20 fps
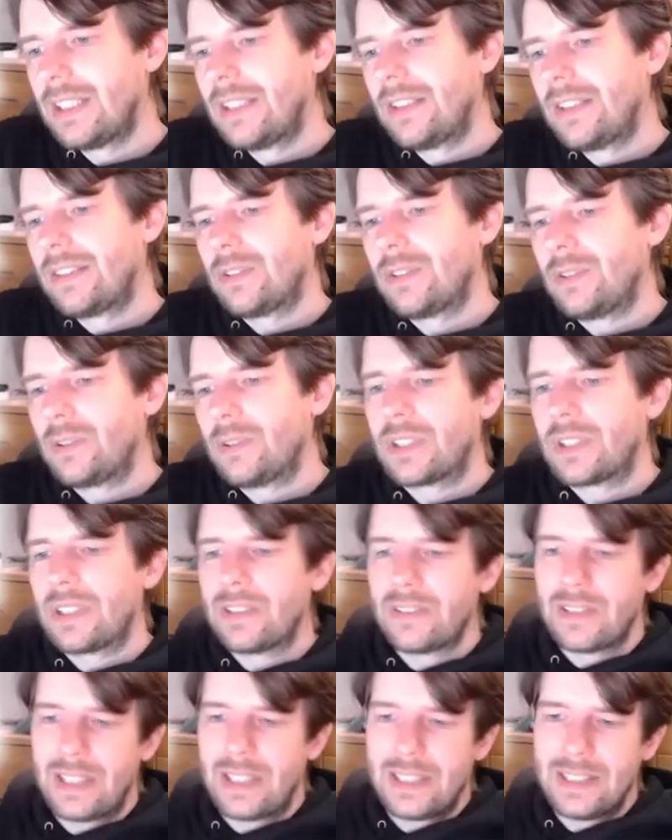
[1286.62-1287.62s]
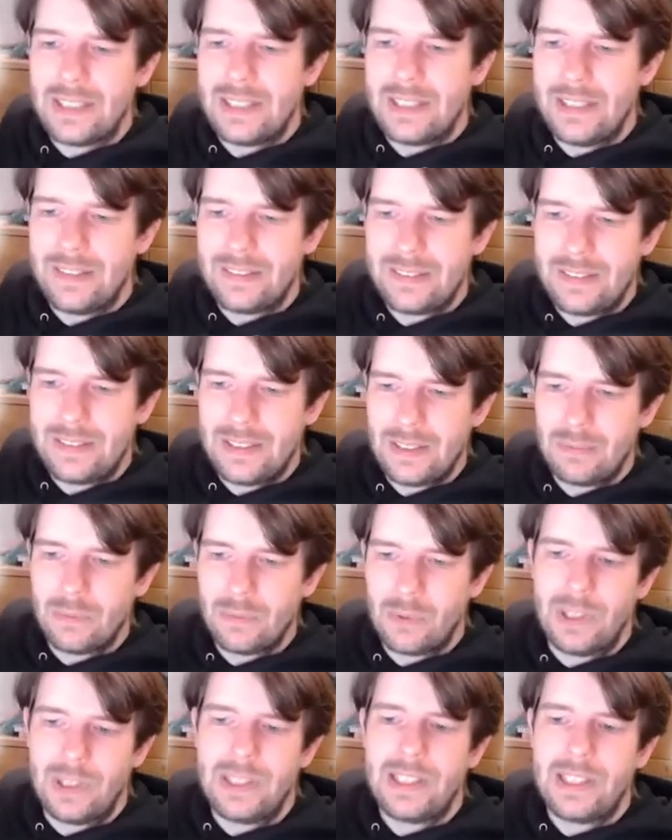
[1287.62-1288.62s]
so you can run an
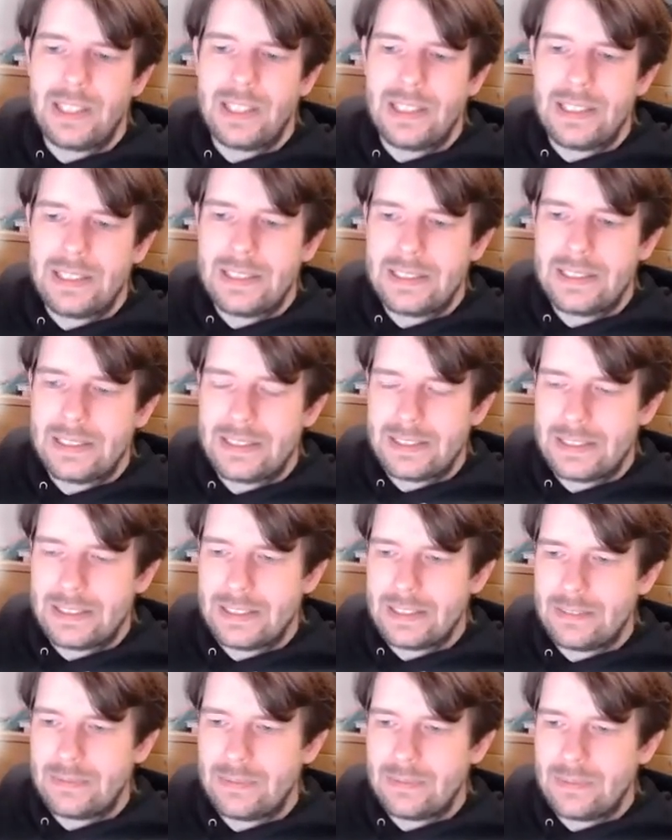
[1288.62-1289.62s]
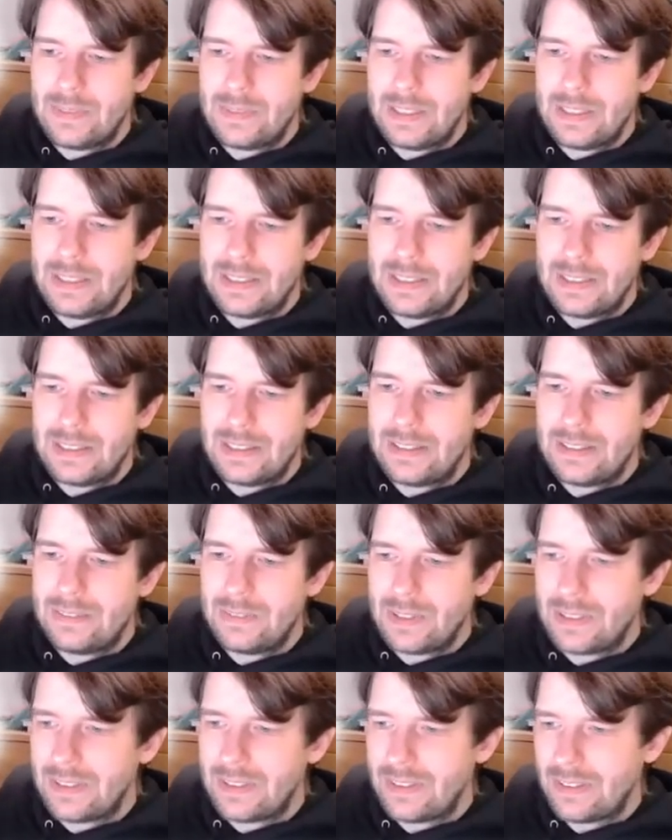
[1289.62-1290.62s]
STM1 line, um, uh,
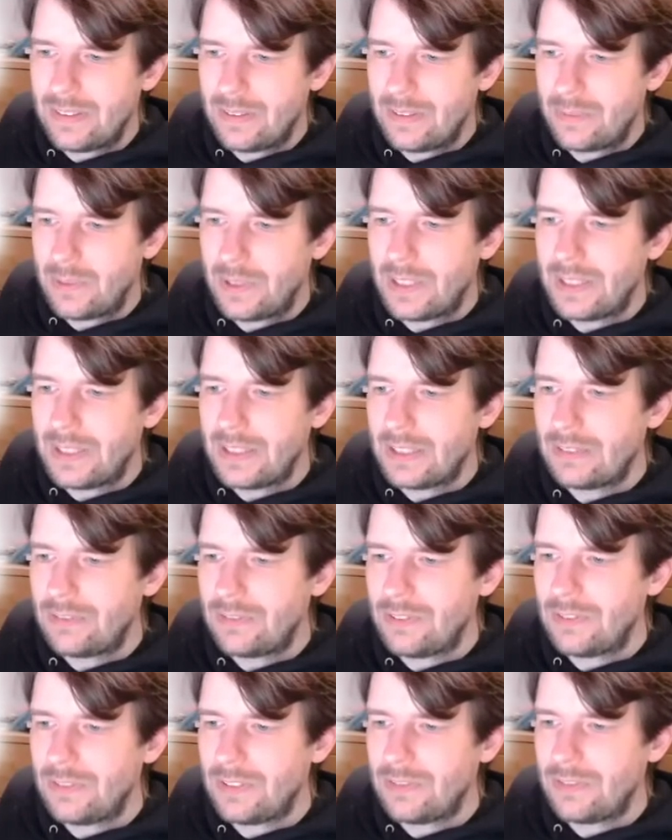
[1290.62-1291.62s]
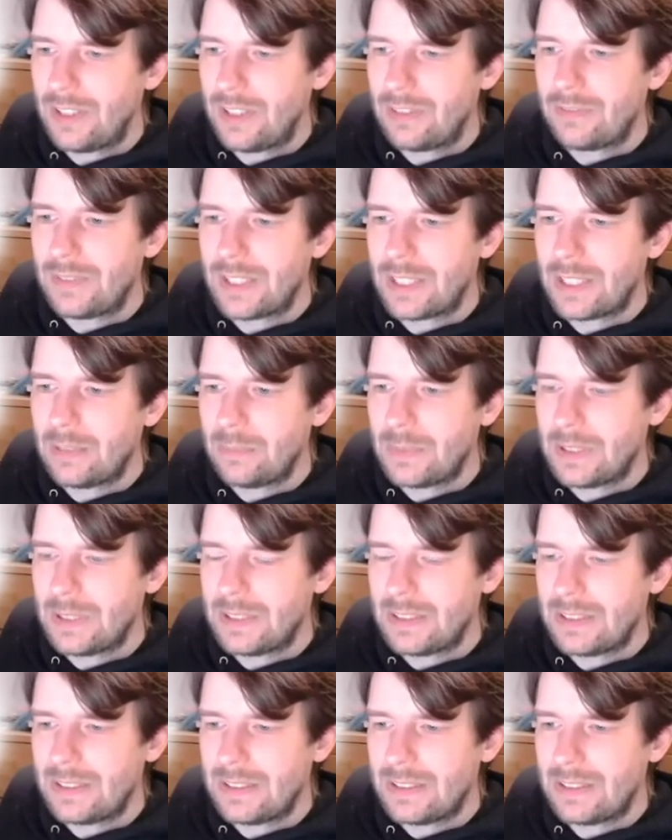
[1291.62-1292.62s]
which is this 155 megabit
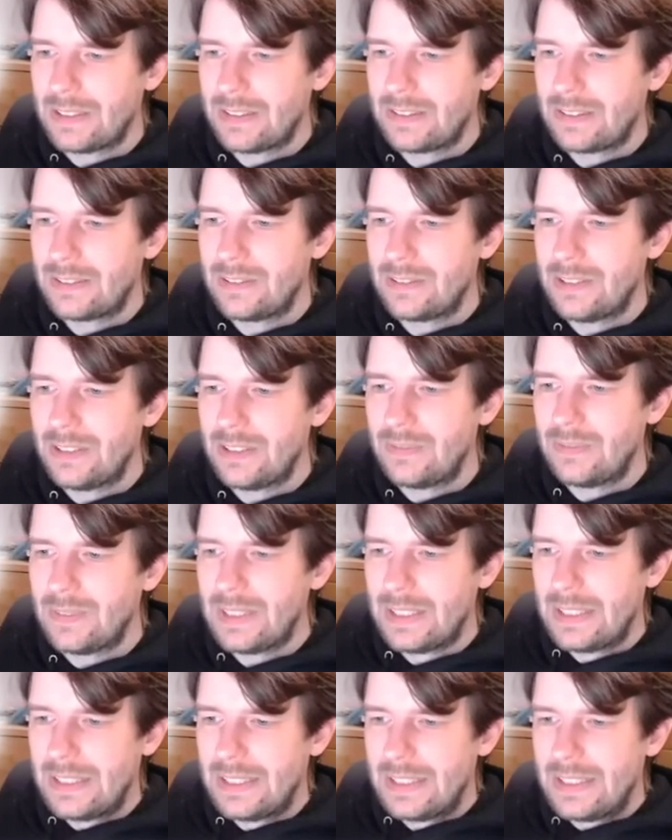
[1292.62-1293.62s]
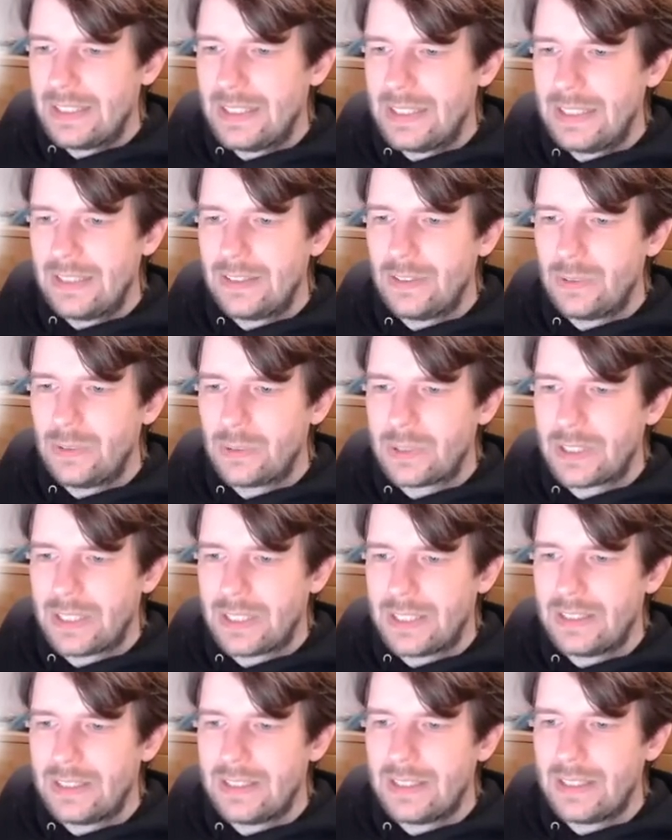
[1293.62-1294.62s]
uh, stream, and you
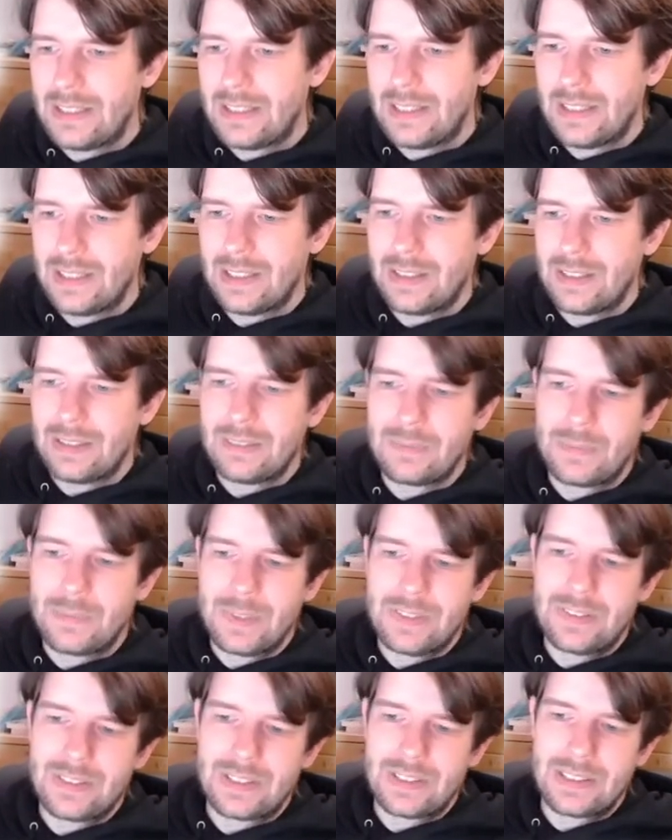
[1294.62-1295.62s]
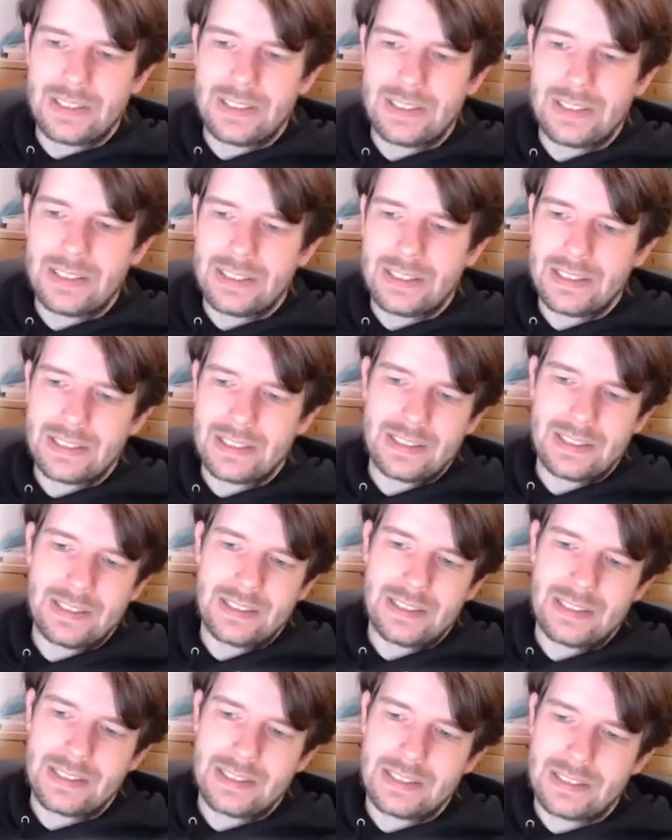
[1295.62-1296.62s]
can uh, basically
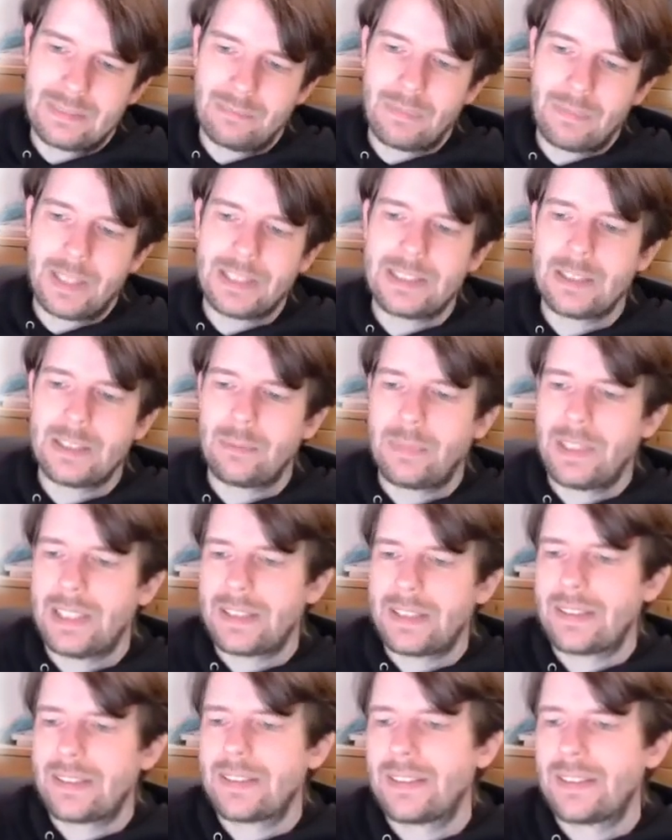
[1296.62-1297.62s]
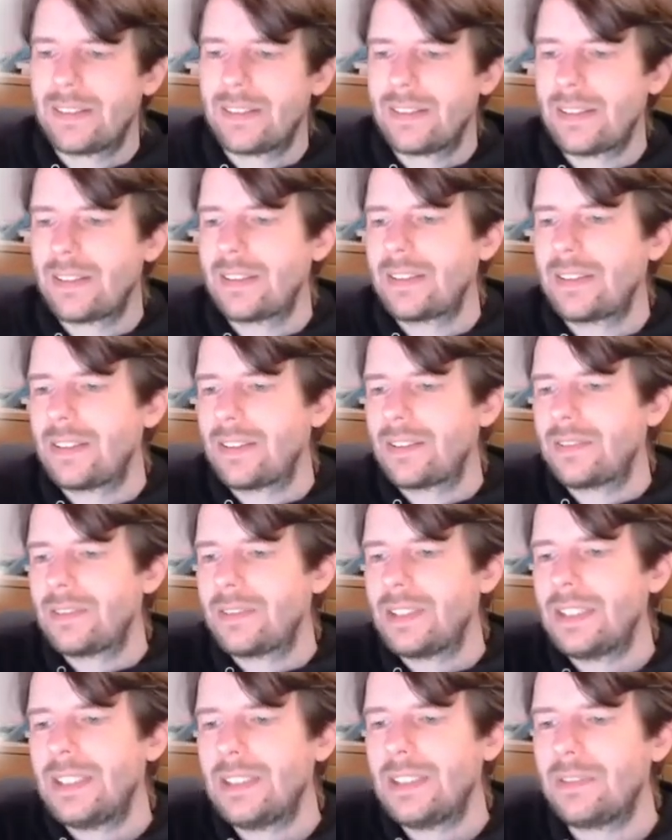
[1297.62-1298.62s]
uh, multiplex
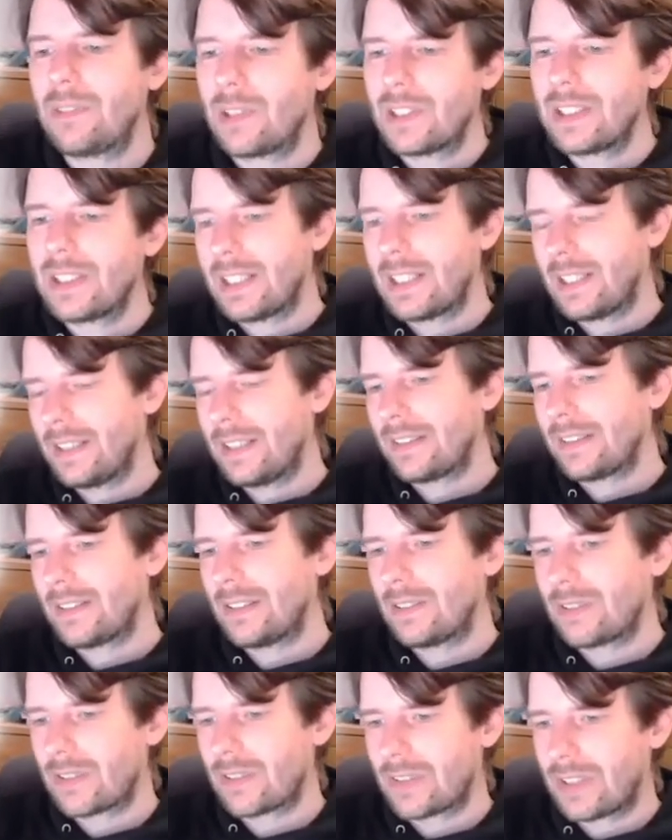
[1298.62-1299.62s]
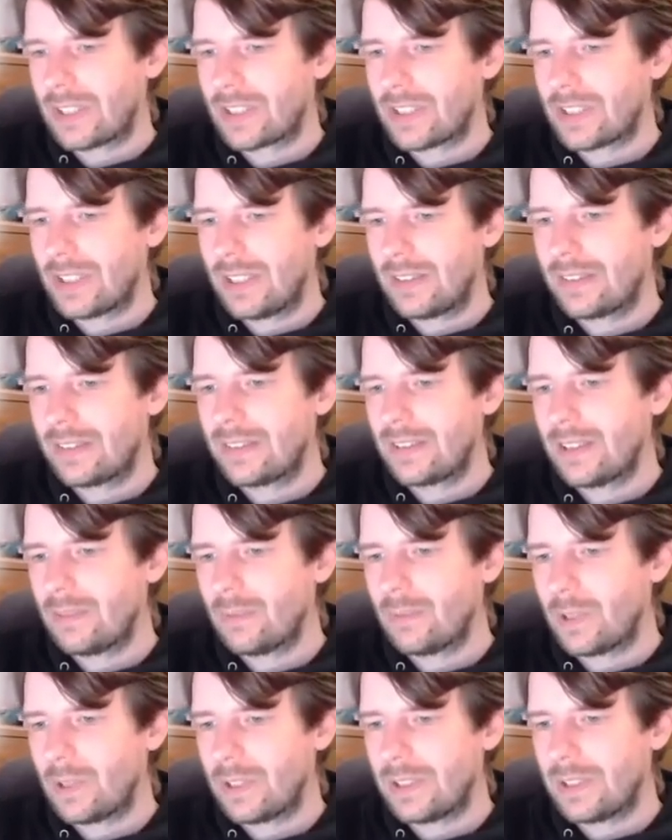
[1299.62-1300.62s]
63 E1 lines into such an
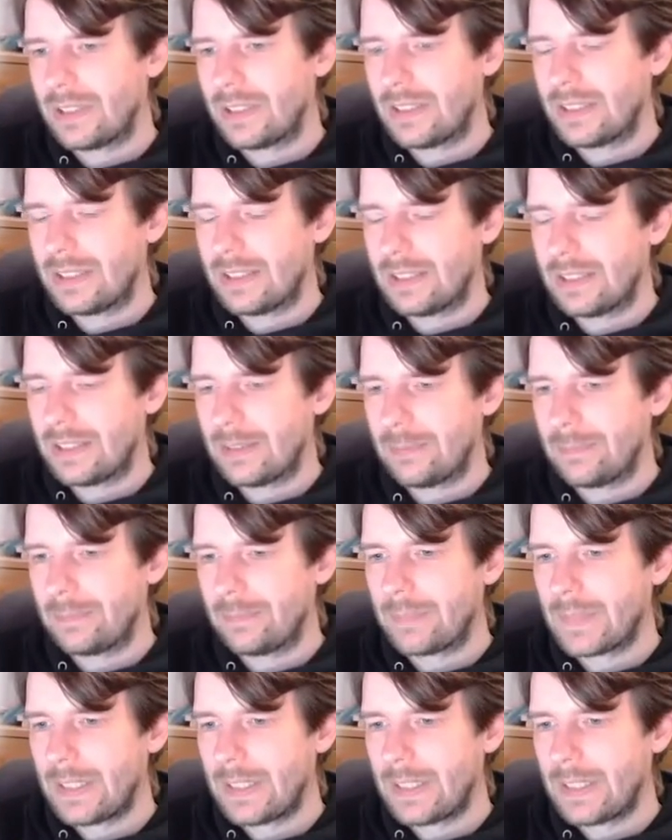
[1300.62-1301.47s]
STM1 um,